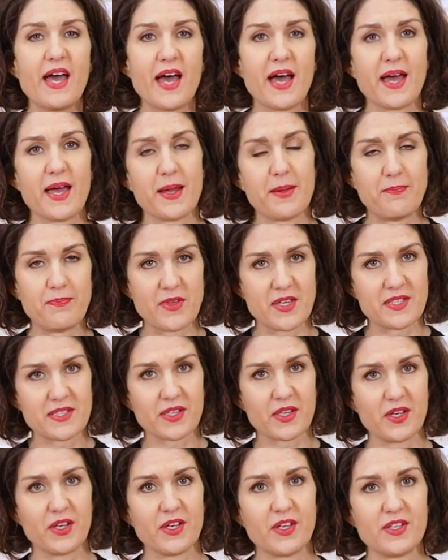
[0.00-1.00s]
a
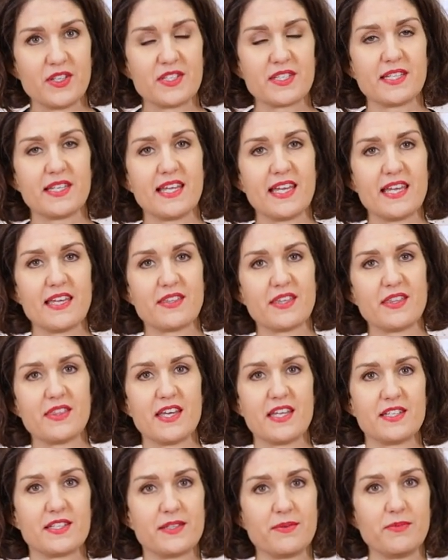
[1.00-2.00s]
skirt underneath and
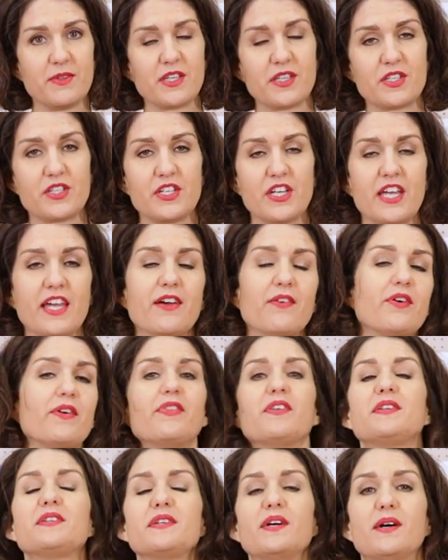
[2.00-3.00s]
then something sheer
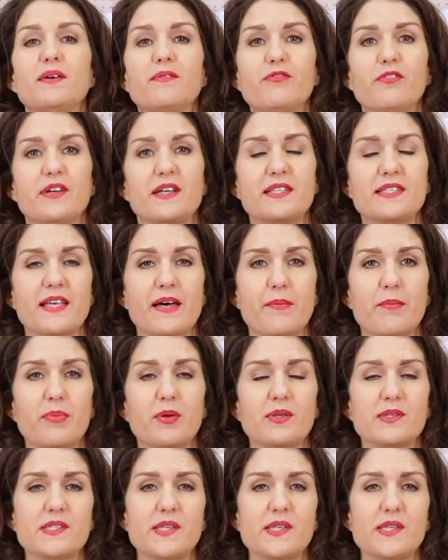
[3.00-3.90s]
on the top, for example.